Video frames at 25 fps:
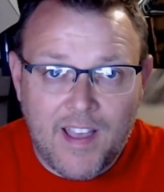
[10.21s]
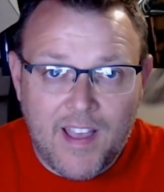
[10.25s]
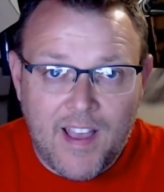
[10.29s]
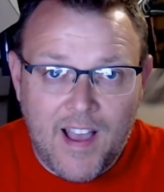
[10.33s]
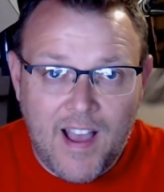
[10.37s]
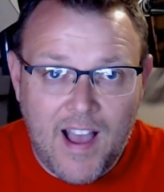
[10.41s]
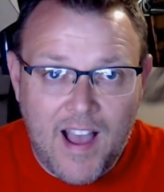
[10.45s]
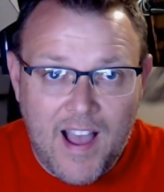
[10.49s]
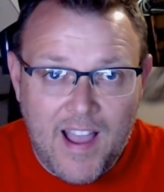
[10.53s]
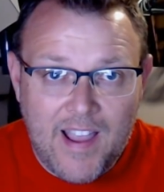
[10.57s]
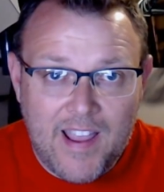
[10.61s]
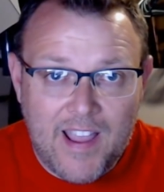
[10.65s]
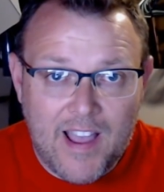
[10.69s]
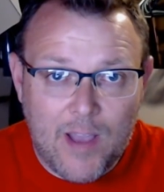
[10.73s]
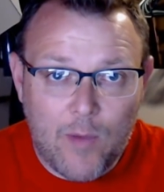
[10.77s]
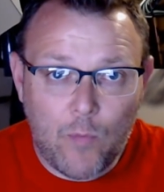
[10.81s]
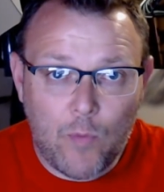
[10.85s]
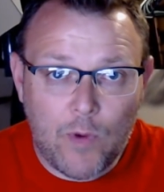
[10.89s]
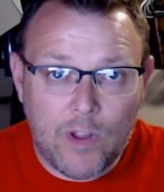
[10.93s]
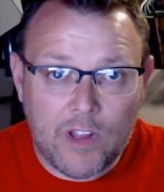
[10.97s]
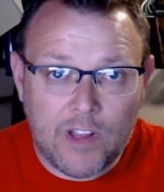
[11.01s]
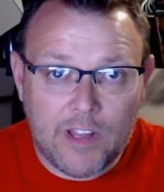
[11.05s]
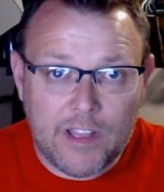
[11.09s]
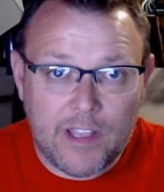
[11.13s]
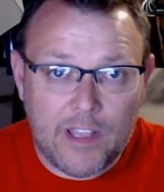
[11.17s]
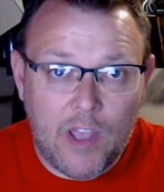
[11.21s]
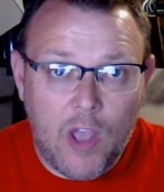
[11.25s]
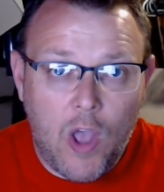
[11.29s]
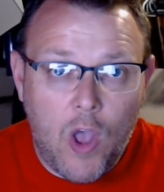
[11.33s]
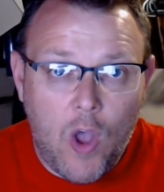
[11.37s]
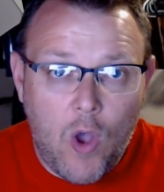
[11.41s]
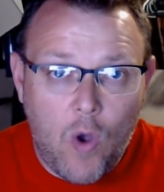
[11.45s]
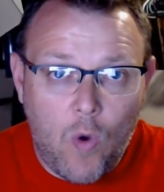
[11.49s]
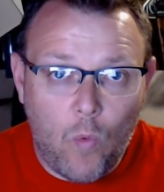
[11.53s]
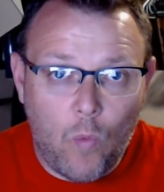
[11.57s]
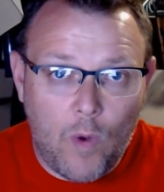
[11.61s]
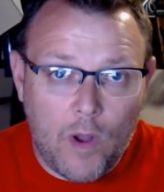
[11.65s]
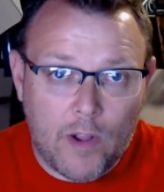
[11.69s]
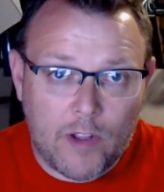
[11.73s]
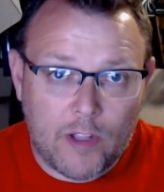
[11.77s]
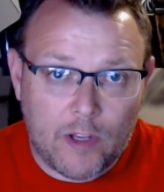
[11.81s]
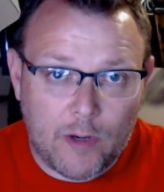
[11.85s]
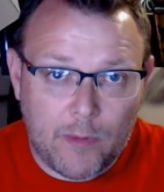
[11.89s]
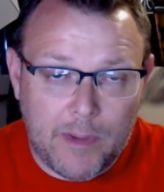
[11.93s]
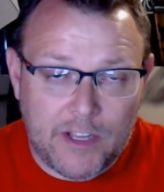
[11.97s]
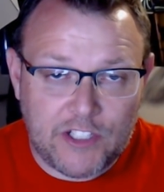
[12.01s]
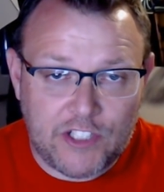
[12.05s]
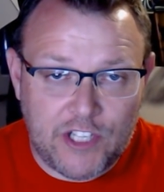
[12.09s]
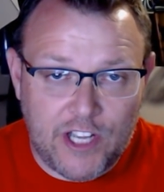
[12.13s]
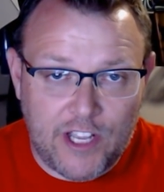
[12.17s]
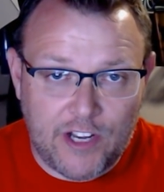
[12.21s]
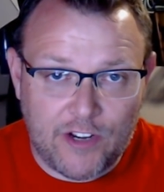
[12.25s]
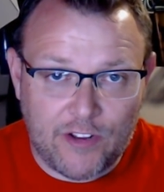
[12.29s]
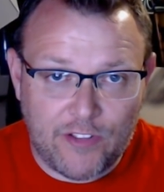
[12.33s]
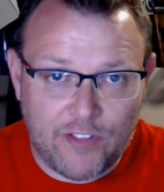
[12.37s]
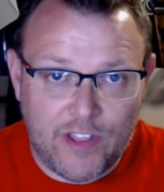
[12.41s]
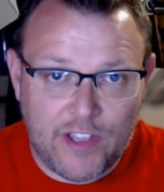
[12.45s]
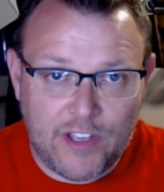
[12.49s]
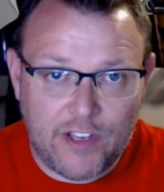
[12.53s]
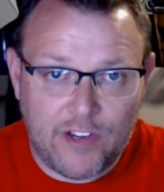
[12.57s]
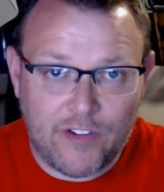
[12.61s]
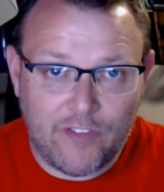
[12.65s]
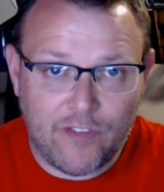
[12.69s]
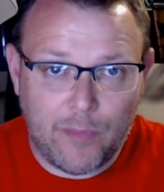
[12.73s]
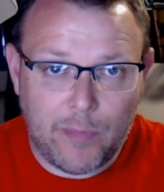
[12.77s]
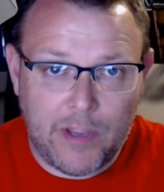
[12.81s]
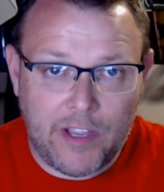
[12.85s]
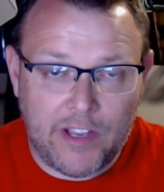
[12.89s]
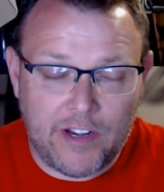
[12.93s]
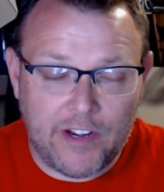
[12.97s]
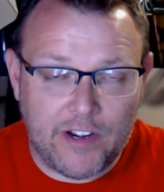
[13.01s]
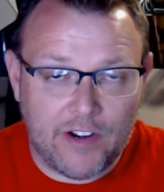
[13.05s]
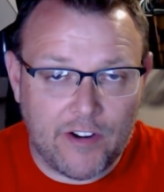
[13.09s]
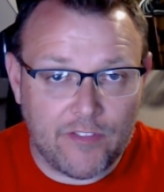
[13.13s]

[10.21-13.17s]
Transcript: Hi, I'm Willie. Welcome to my channel. Thank you for being here.